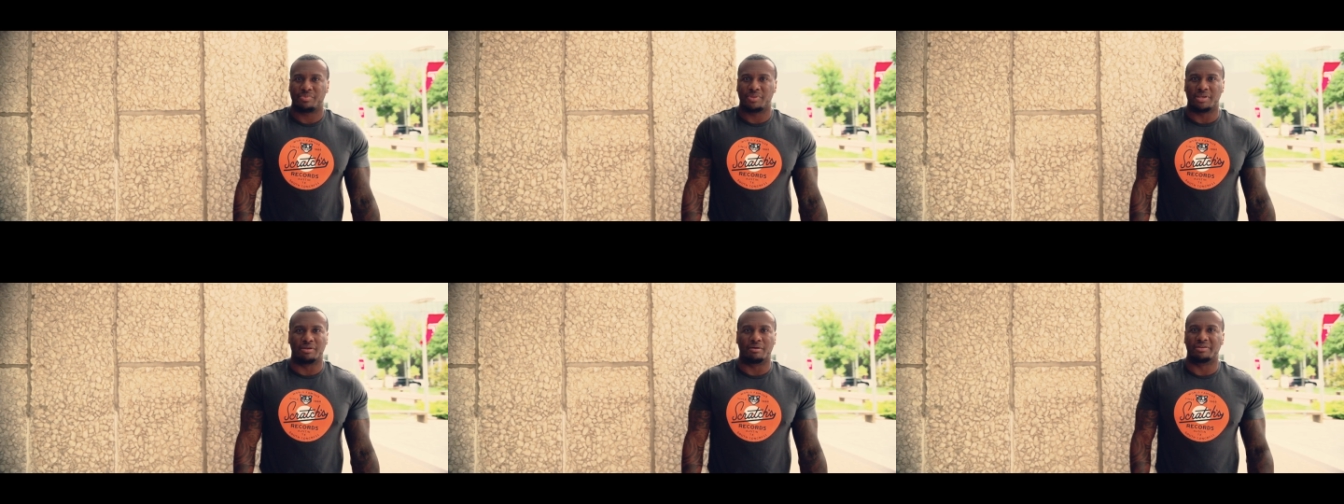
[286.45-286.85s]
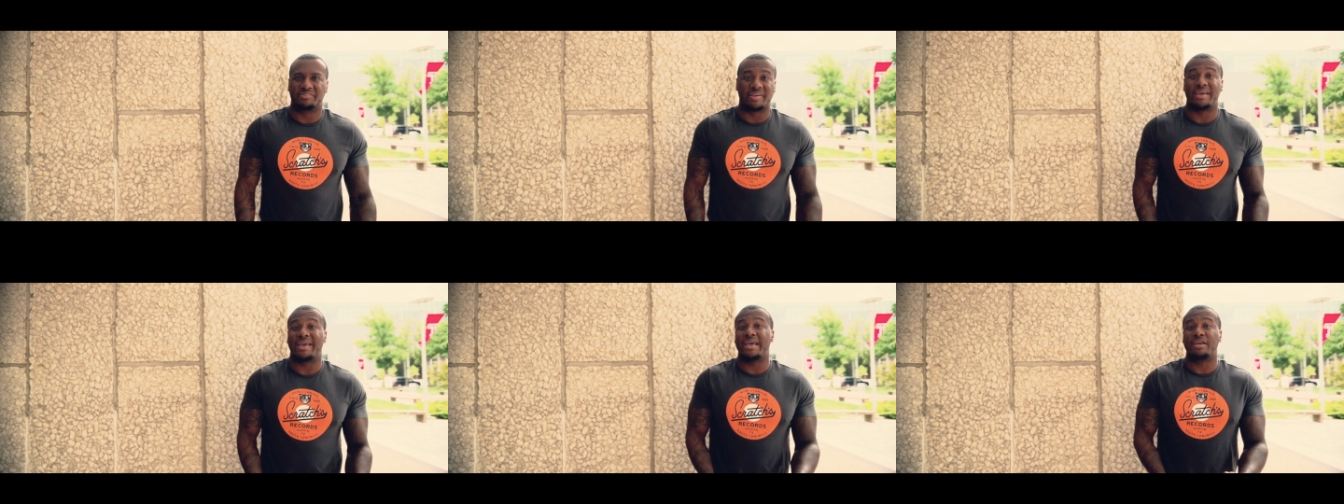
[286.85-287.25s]
you know, and
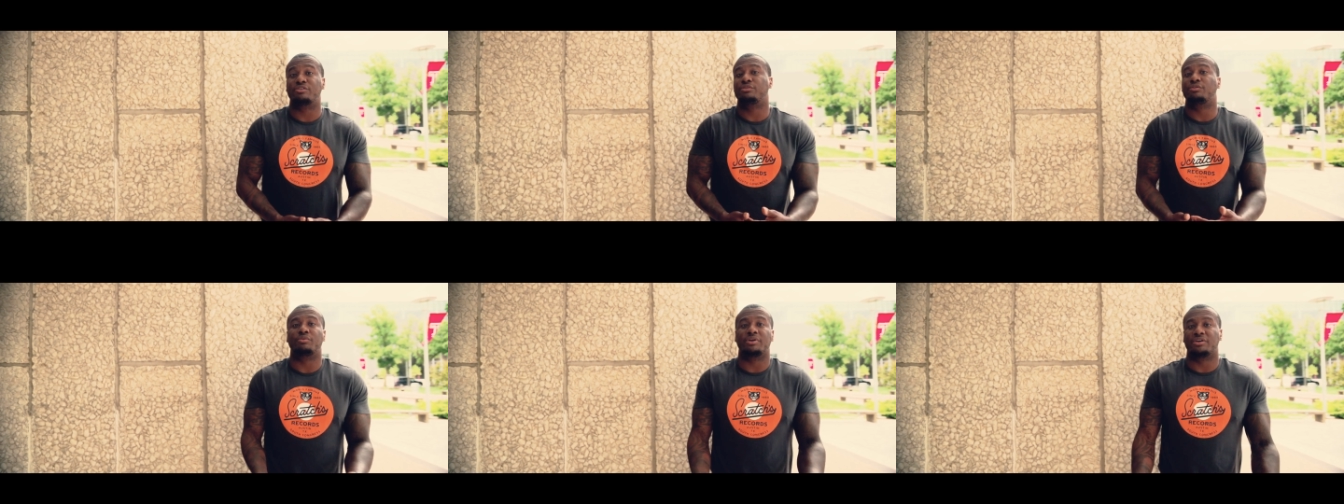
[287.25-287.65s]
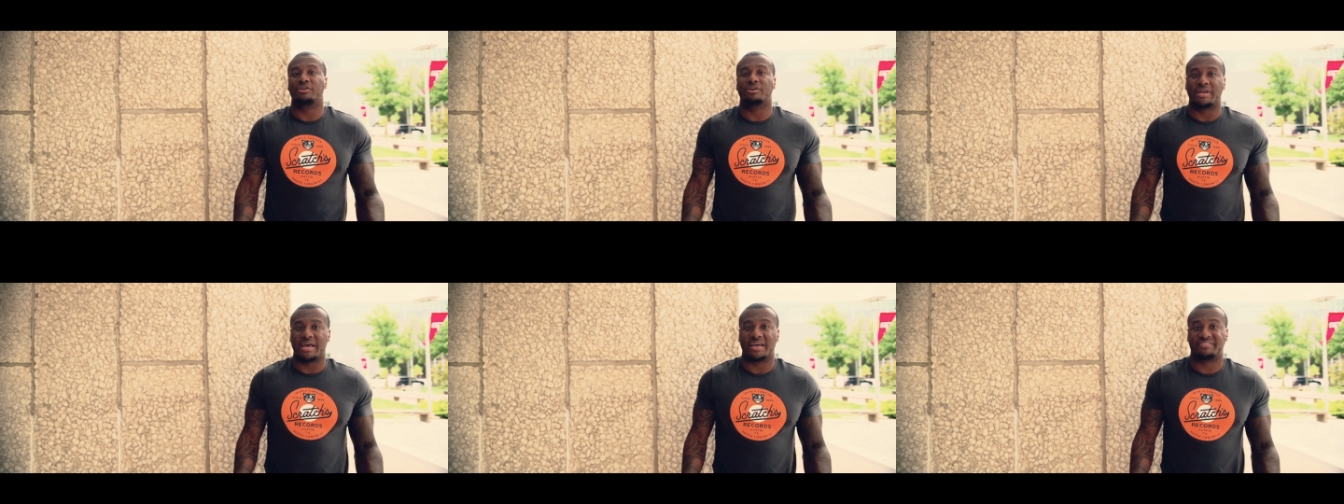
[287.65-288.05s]
say, hey, you're doing a
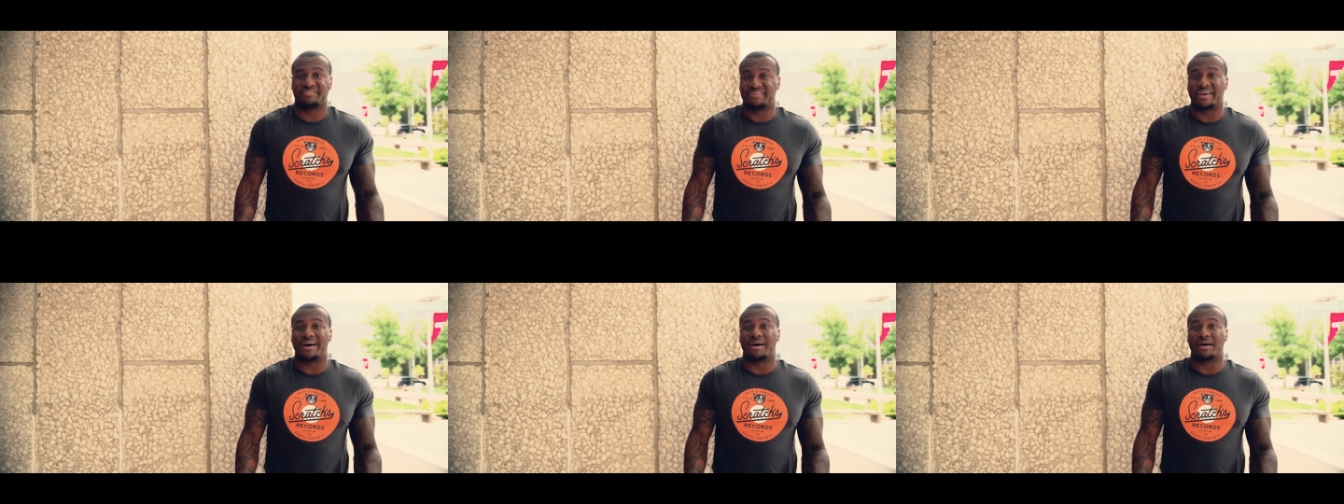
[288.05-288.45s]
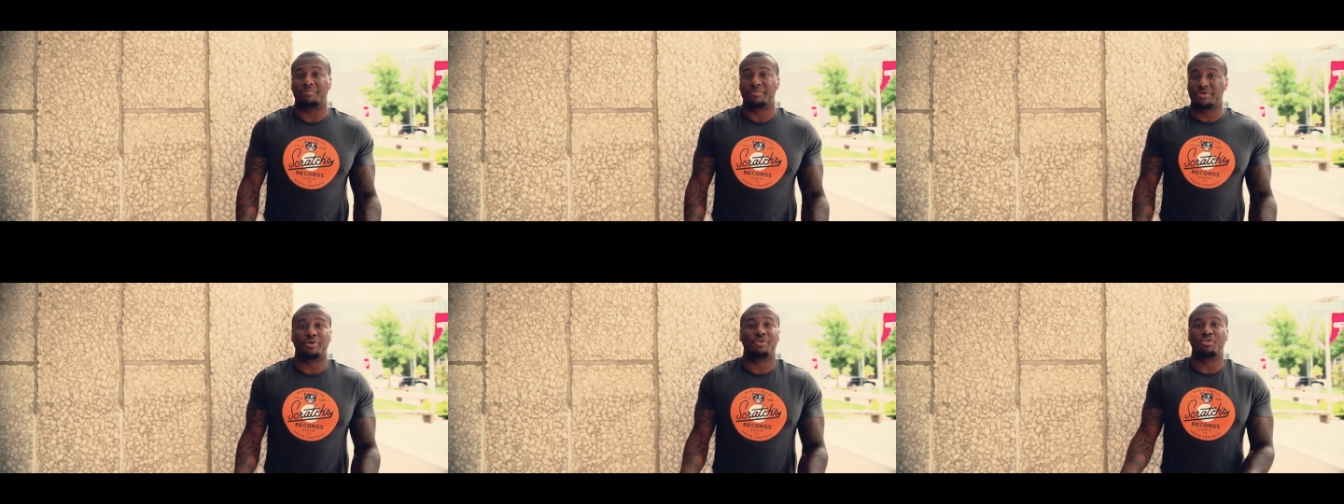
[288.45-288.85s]
good ass job.
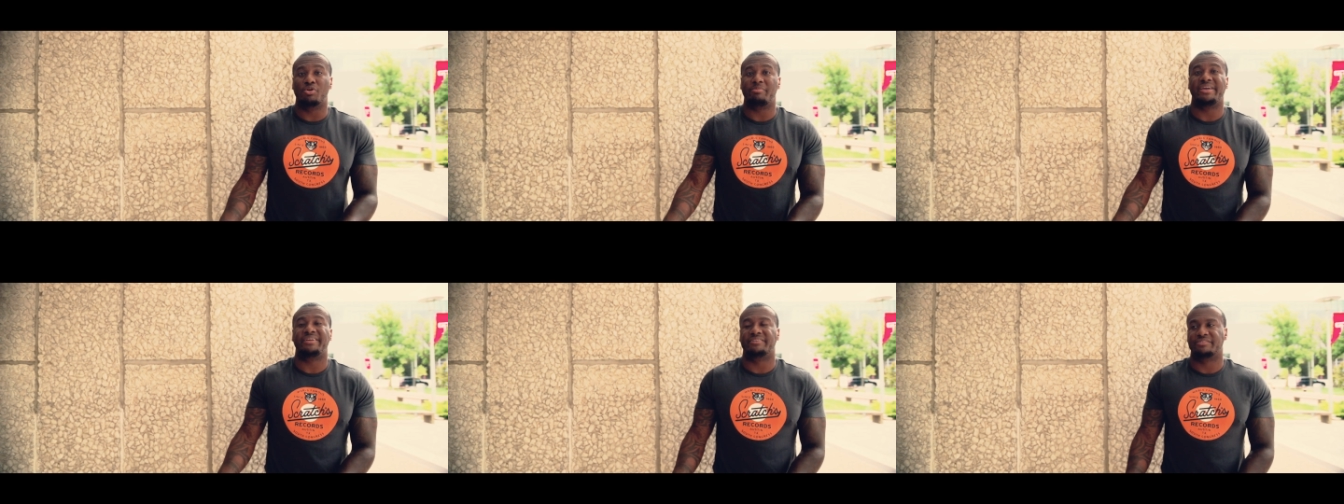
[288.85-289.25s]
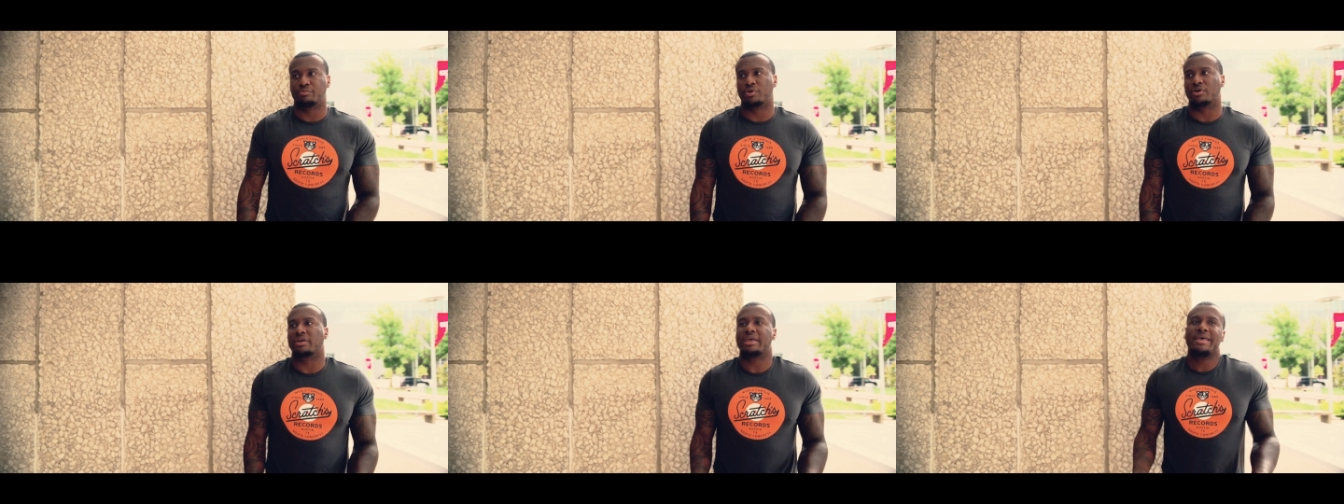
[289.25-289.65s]
You know, you're gonna make this
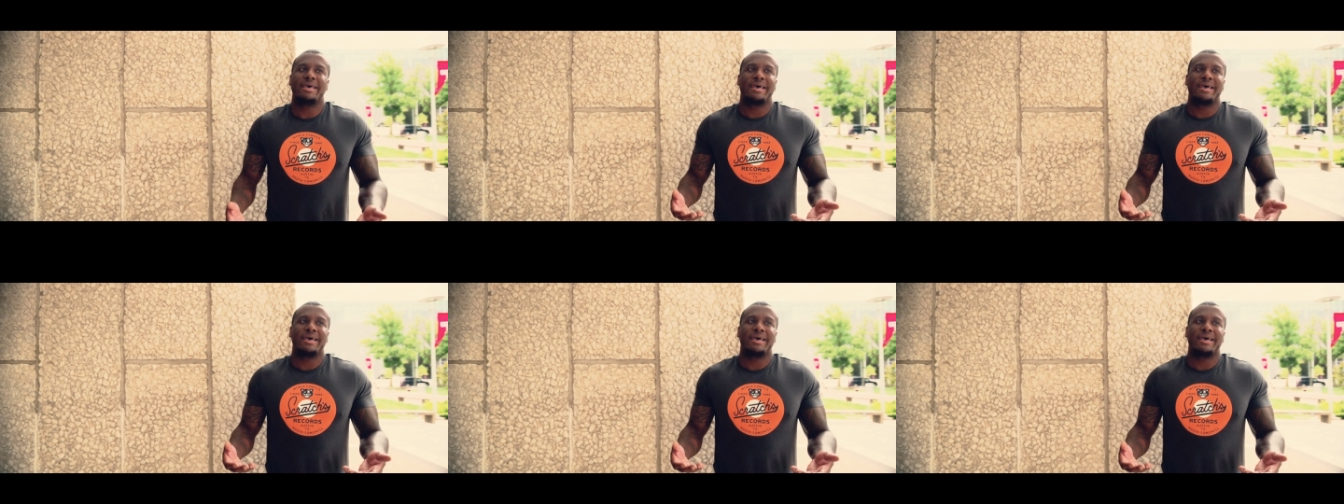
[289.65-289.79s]
work.